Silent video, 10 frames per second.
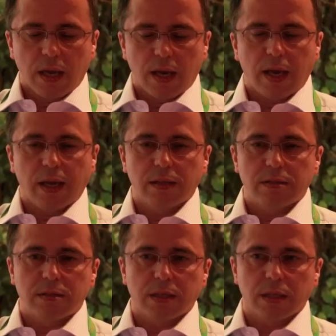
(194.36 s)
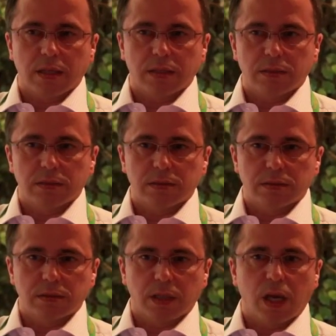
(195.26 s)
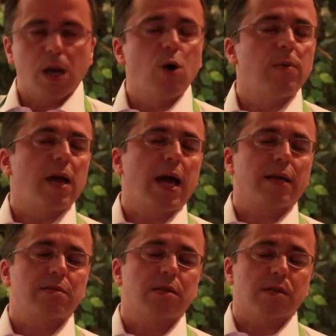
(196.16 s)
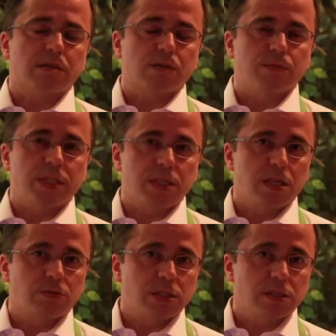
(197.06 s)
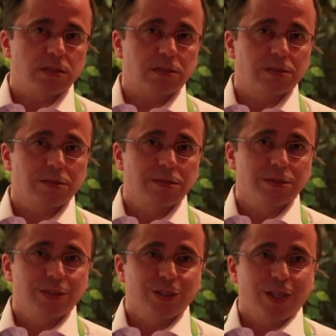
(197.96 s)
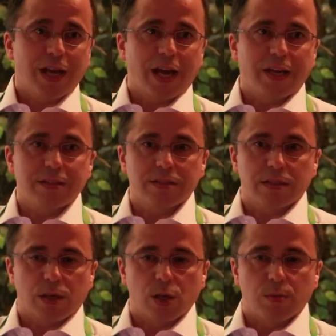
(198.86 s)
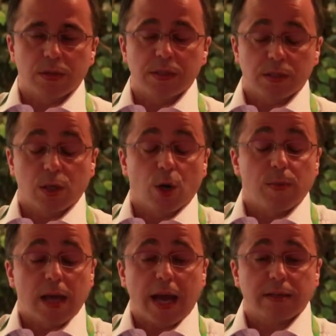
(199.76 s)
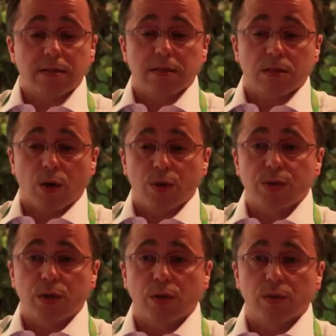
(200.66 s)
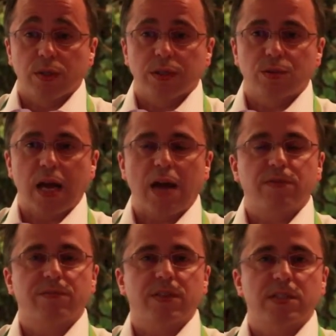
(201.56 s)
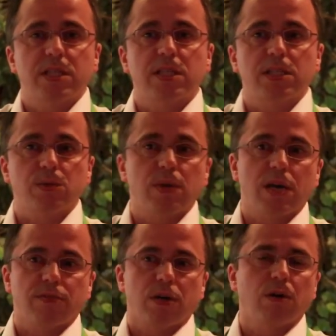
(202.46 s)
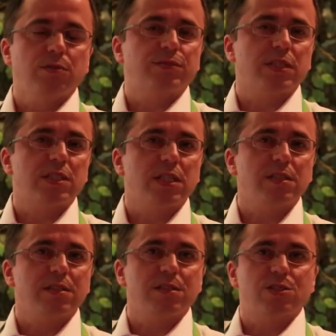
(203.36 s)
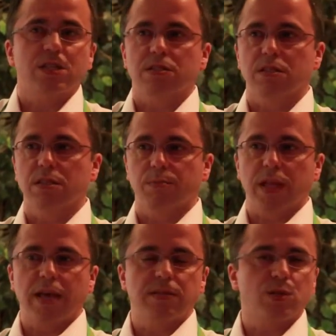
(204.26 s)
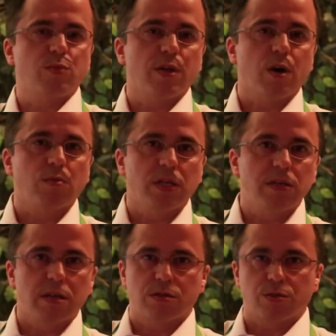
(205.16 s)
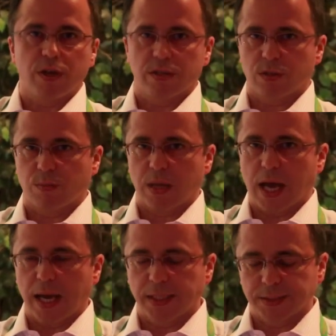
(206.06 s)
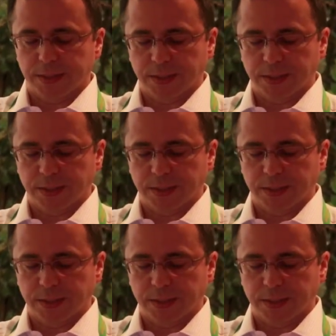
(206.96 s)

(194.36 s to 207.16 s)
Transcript: And uh, a global access to materials and uh, global, global access also to have the facility. We have our own facility just in the places where the whole industry is supplying. You